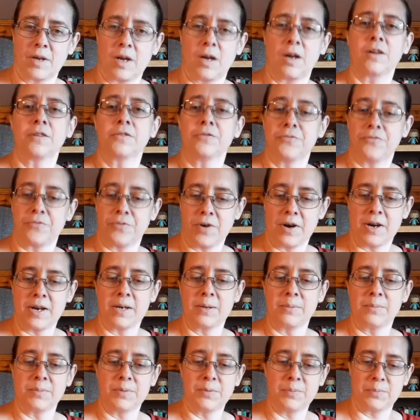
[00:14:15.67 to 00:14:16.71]

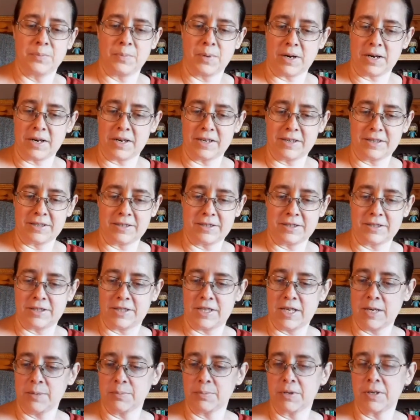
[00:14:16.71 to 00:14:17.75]
Unframed by
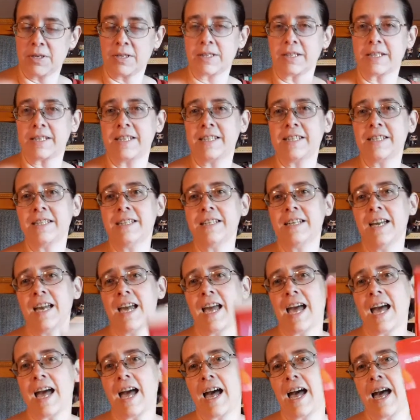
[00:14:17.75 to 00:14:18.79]
Deb Caletti.
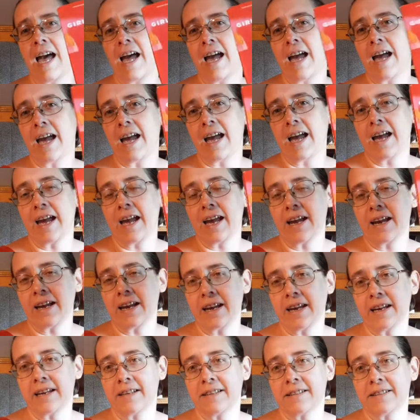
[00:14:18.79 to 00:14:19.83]

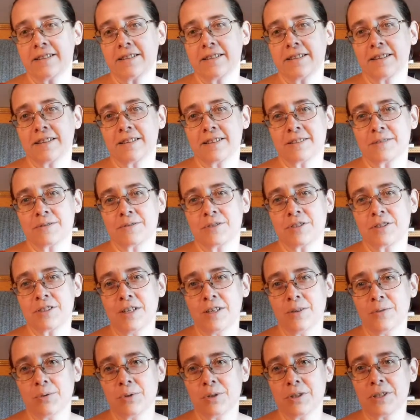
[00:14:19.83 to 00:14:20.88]
And uh, it's
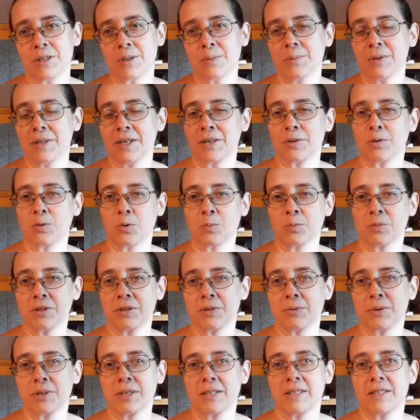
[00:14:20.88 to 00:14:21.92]
not really something I normally
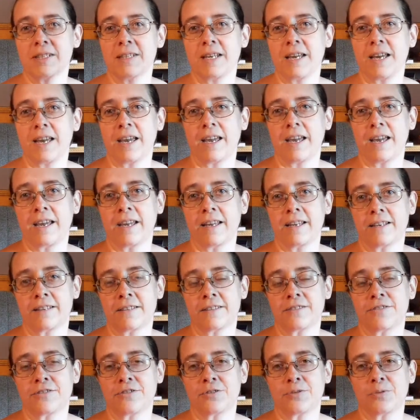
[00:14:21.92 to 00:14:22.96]
read,
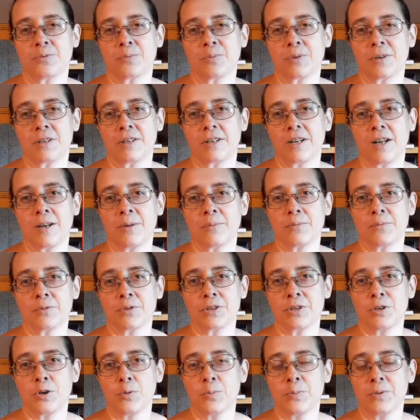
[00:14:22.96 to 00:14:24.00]
and but I'm
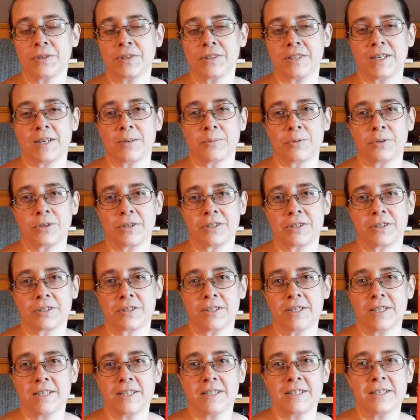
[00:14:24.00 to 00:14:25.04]
really hoping that I'm going to
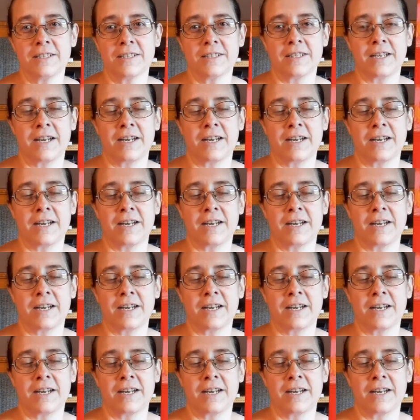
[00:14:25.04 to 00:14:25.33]
like it.